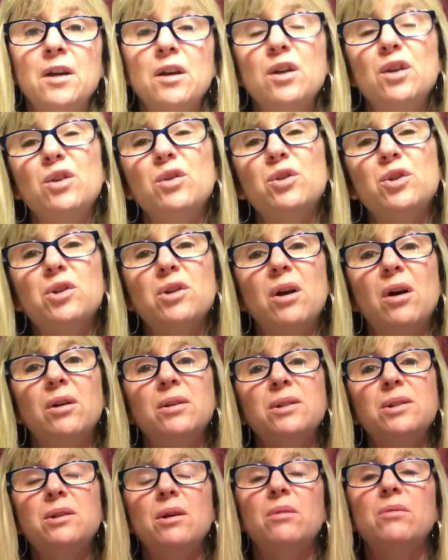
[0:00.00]
You should
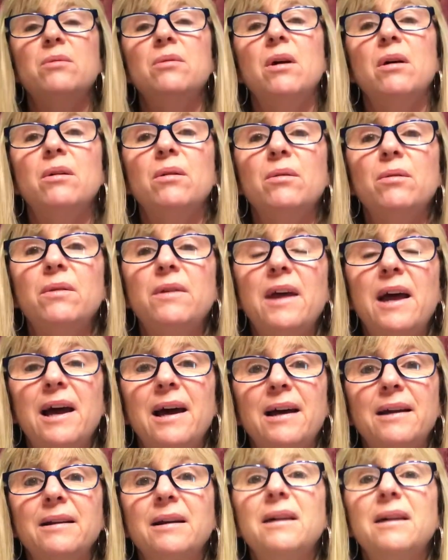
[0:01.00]
also know that